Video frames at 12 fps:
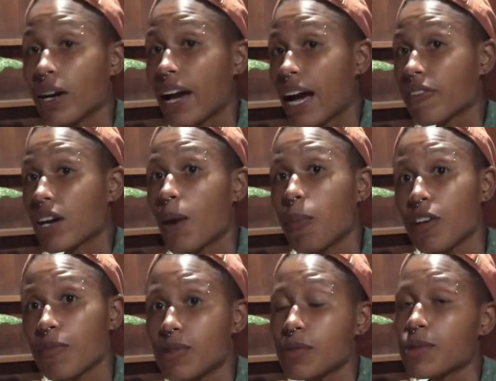I have a couple
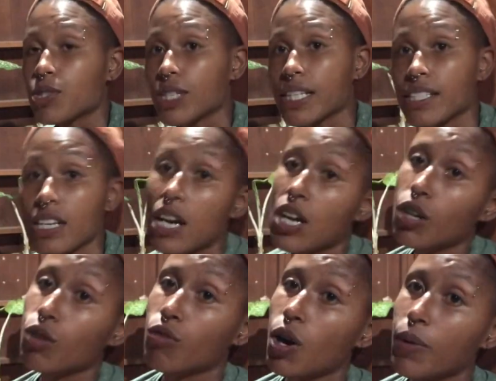of pawpaw trees
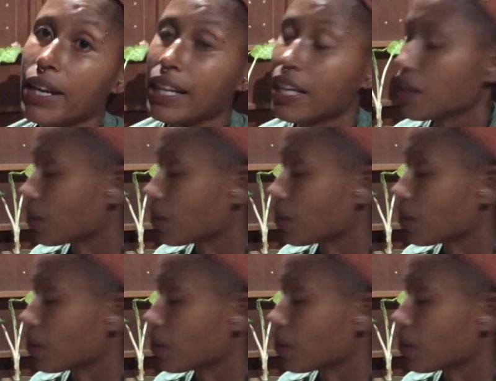growing in the